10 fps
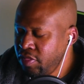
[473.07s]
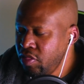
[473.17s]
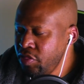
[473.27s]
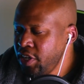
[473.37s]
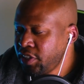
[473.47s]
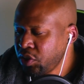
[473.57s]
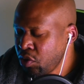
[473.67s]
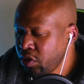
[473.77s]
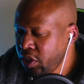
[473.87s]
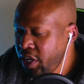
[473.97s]
this
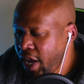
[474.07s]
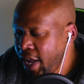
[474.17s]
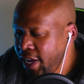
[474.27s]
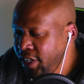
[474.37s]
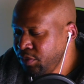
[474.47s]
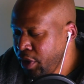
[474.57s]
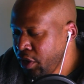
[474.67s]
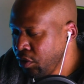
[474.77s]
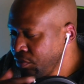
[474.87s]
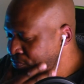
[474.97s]
early eighties
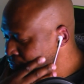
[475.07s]
metal,